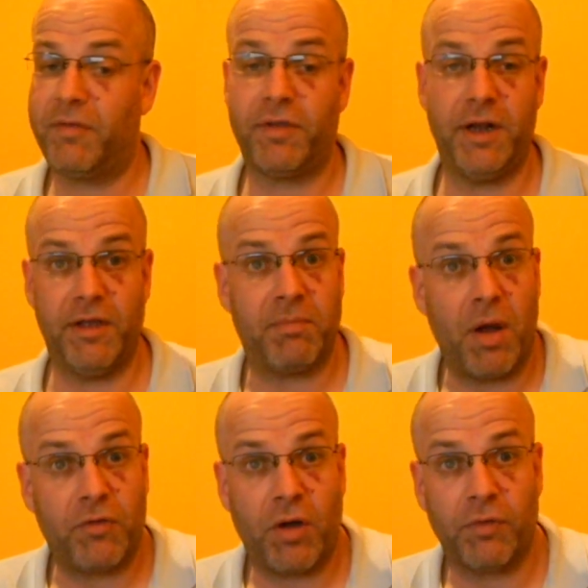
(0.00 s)
Certainly as
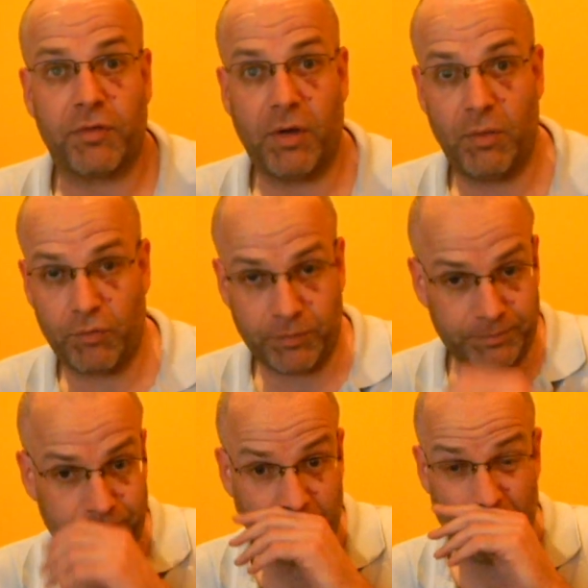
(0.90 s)
most consoles,
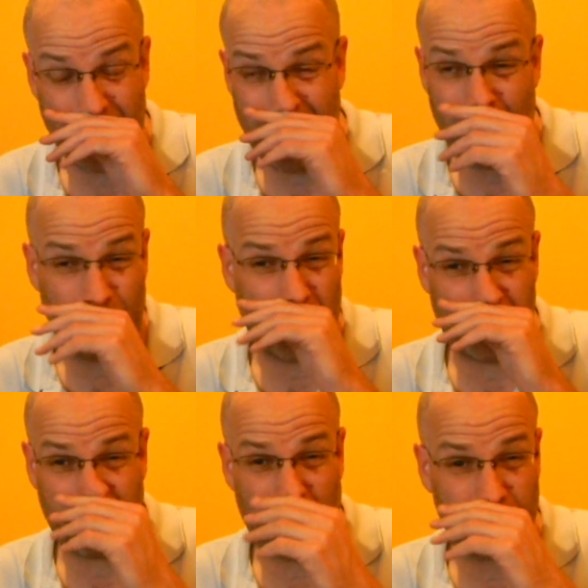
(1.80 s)
or nearly all
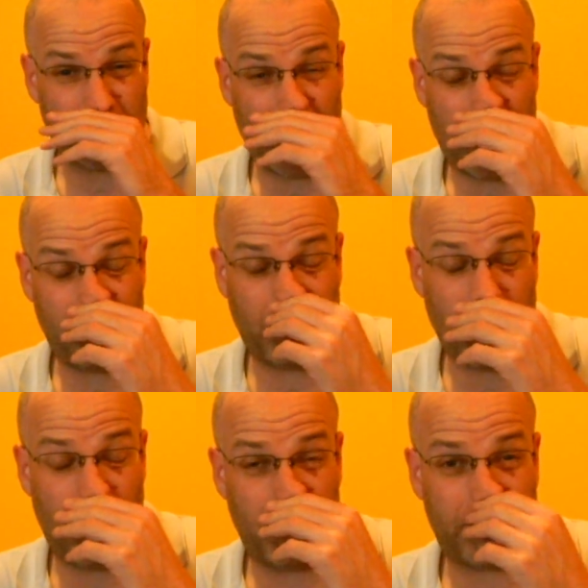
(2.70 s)
consoles,
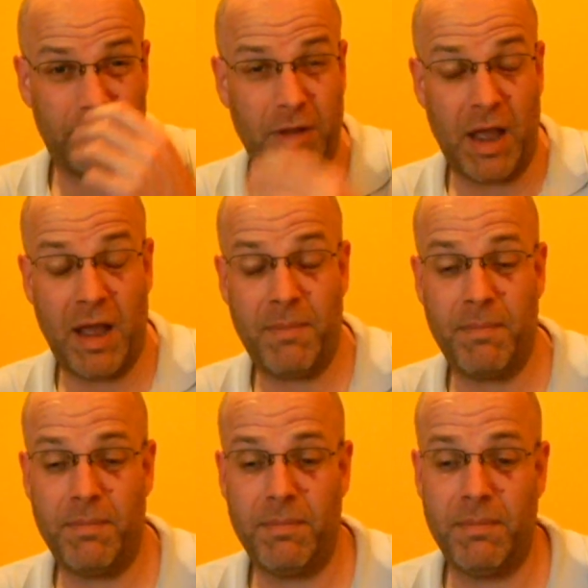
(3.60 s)
have got
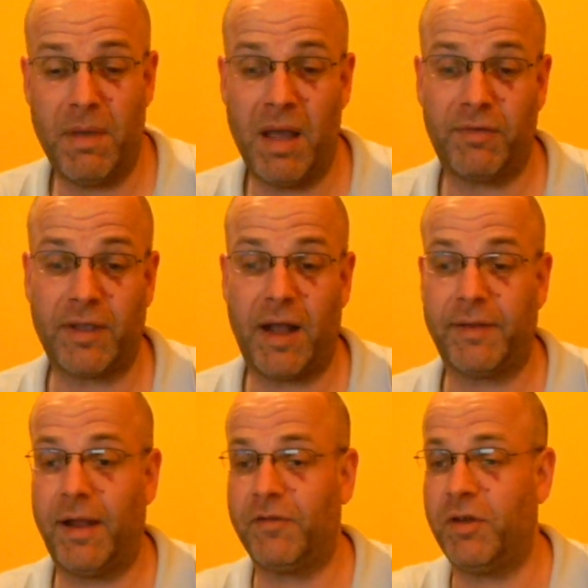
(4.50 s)

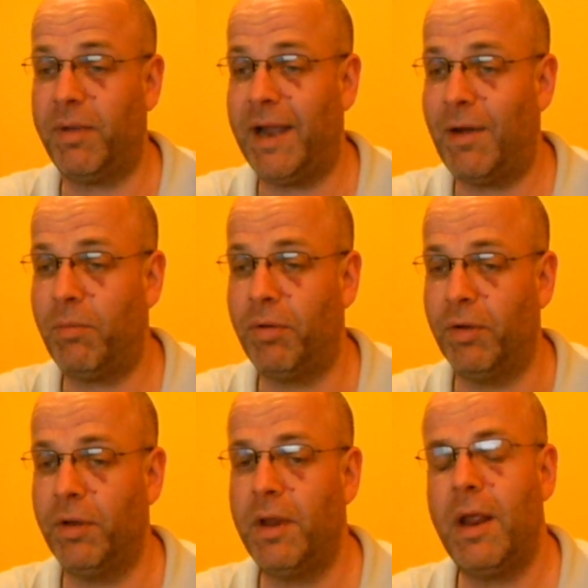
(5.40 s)
SCART RGB
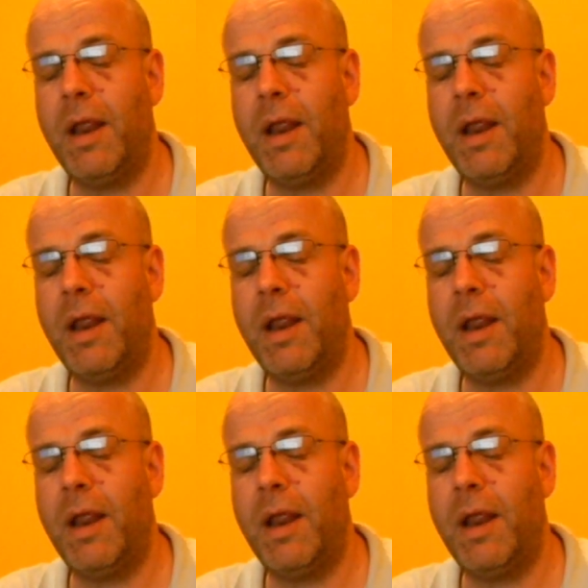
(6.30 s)
output.